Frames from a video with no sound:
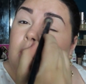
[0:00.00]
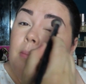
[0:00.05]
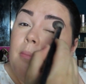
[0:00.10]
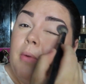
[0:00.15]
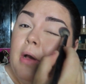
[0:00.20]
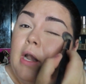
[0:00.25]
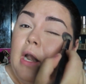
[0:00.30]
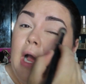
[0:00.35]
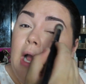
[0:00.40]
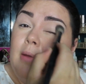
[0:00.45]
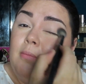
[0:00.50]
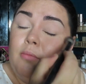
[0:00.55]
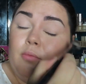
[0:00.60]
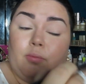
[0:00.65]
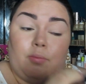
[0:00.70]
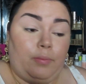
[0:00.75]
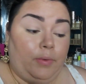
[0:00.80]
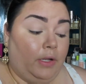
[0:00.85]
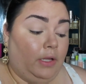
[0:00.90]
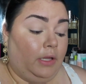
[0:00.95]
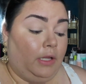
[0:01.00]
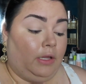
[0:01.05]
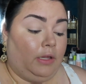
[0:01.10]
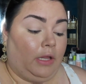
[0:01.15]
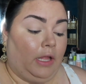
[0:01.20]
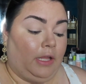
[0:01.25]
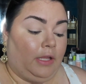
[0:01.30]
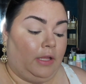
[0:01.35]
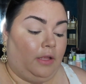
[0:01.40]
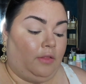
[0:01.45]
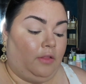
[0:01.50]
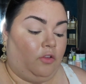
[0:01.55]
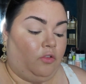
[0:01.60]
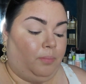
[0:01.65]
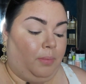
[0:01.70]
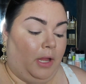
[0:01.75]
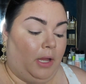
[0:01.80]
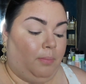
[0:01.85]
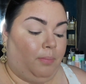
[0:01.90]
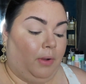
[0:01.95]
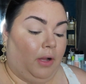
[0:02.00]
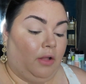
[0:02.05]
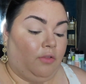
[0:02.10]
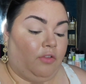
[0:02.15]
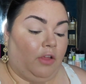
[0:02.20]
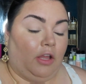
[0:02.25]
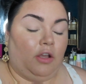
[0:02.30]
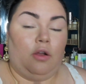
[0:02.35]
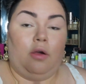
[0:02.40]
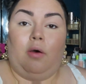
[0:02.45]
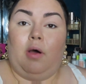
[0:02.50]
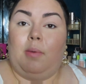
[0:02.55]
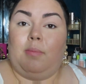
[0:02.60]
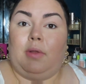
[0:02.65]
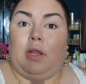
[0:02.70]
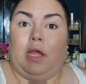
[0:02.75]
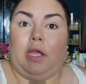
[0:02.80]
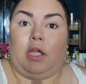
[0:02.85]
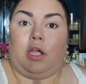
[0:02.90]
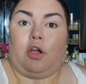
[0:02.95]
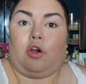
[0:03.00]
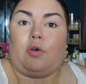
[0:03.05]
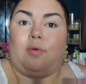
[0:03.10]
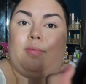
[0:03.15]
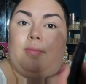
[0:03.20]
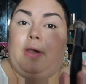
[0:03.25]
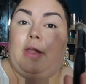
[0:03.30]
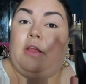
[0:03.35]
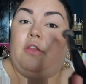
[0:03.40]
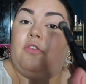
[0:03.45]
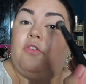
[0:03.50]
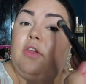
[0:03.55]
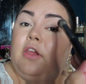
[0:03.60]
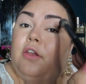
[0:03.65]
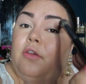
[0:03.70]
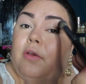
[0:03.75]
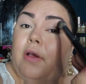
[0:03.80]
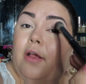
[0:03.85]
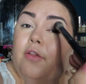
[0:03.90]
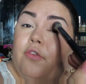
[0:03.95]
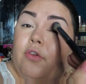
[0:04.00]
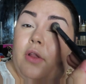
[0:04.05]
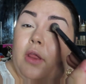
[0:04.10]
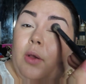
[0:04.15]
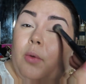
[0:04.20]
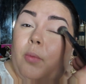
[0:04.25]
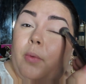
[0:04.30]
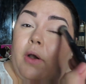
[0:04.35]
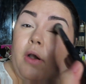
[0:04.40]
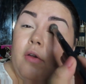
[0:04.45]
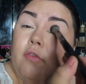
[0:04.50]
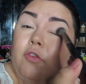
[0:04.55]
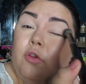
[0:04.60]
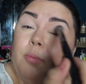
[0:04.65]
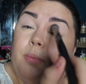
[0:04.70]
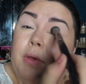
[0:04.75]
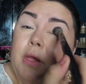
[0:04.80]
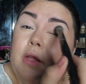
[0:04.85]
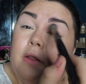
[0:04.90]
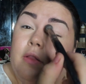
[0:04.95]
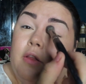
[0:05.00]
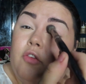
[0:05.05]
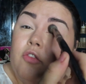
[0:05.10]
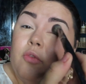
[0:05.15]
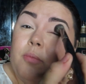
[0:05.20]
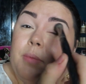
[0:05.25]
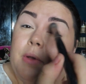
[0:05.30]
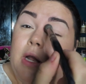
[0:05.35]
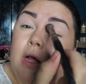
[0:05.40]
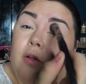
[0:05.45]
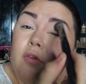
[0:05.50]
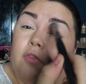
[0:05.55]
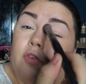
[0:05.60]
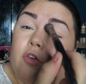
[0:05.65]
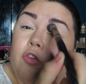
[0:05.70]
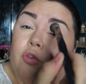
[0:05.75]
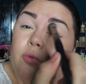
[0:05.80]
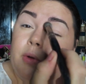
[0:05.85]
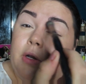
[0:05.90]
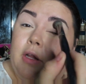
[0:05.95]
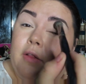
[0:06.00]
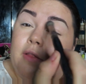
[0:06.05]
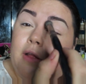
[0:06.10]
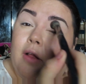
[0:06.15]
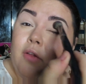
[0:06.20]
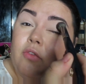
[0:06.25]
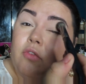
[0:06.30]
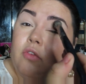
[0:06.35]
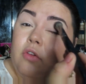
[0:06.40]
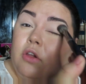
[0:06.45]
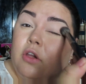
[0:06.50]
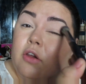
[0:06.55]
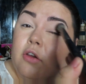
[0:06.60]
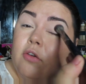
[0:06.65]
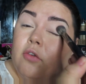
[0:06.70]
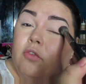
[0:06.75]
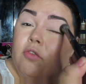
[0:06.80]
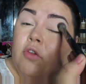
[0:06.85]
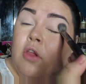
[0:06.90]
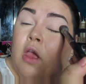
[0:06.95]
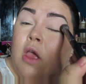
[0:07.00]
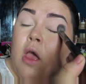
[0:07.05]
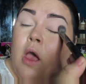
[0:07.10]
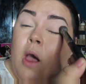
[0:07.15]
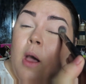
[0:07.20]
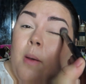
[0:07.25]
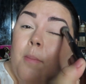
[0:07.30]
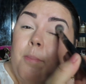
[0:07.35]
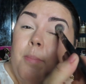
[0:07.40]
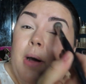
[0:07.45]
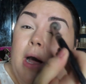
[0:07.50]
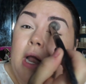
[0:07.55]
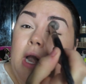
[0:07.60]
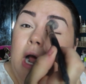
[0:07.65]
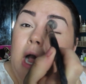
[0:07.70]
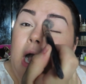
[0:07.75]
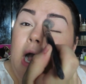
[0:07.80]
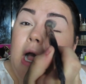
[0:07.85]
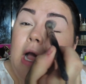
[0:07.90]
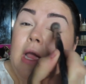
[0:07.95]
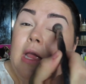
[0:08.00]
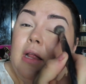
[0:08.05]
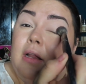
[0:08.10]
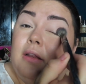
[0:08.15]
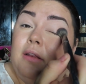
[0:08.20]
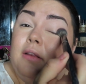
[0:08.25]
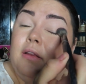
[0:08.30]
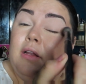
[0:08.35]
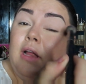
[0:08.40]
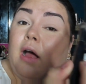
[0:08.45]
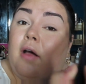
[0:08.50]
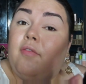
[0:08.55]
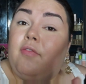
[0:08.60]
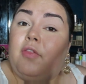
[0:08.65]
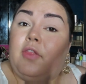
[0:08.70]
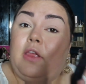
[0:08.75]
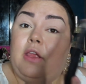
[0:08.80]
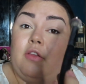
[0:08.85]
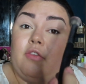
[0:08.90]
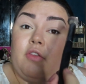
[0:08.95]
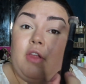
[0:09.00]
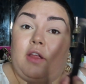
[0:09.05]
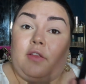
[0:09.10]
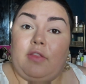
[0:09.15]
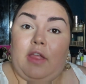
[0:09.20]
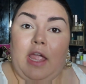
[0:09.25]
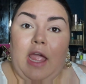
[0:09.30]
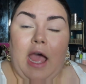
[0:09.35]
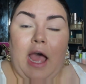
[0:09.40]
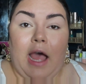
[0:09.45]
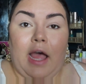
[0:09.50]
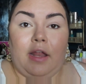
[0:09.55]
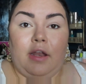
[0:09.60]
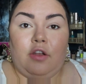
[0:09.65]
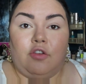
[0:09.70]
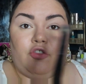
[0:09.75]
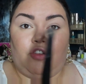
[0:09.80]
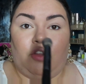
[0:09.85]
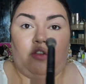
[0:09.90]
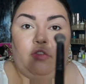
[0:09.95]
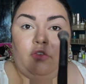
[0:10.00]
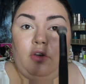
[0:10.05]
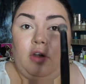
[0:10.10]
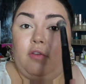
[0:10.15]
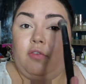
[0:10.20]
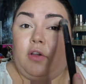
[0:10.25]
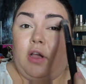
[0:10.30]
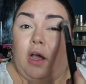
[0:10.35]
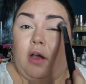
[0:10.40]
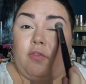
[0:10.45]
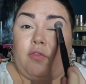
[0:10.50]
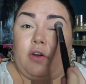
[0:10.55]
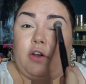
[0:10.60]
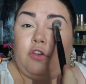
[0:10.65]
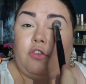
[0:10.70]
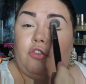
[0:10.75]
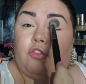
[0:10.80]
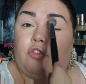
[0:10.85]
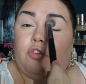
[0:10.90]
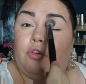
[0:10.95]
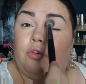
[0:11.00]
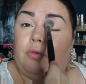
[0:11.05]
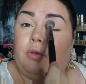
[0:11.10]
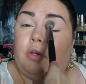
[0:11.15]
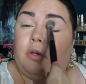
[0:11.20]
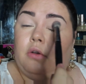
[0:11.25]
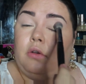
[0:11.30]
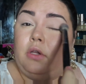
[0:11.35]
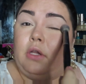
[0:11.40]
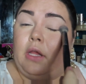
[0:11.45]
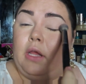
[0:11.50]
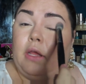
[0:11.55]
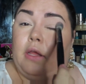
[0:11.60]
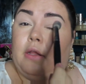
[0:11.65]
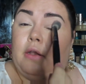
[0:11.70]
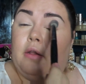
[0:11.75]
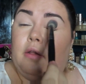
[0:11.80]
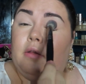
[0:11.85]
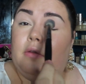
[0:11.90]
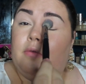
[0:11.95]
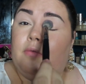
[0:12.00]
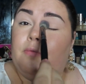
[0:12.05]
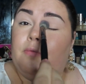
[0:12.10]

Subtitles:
But I'm really liking these paint pots. I know I'm like crazy and you guys are like, where have you been? These have been out for 20,000 years. But I love these. Like, they add just enough coverage to your lid.